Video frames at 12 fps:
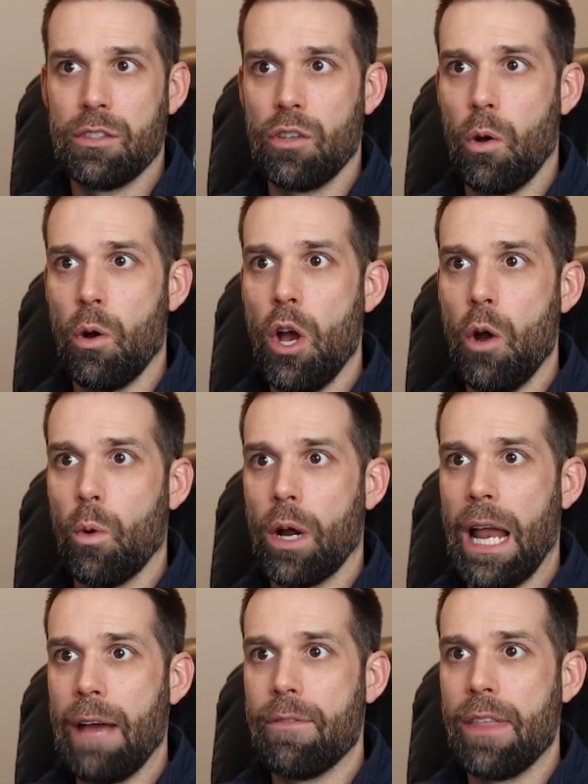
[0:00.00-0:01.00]
So we're
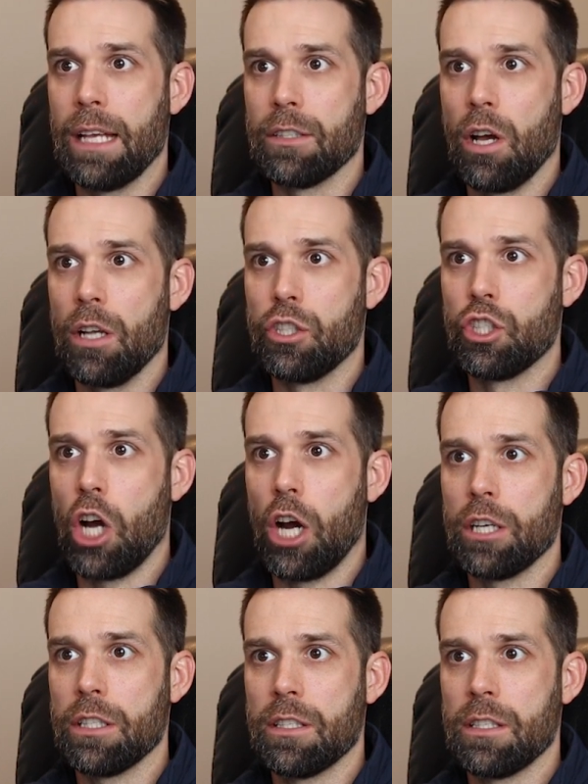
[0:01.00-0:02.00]
going to have things on
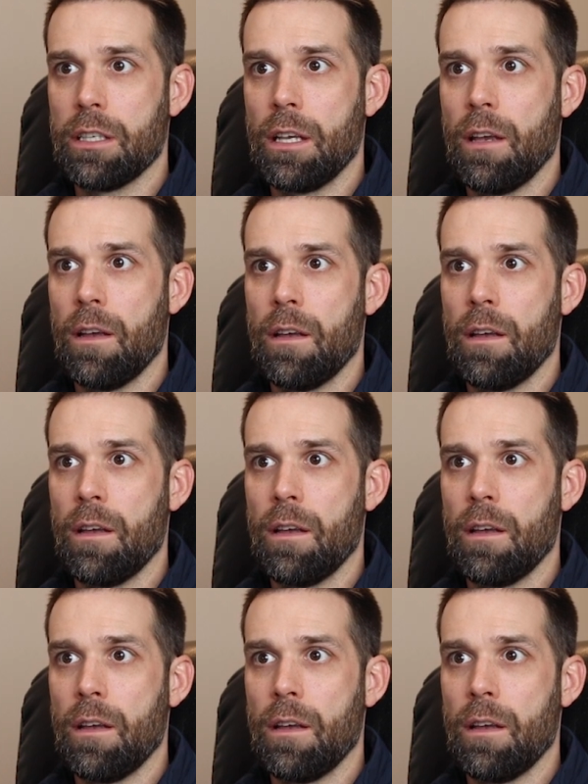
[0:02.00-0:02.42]
charts.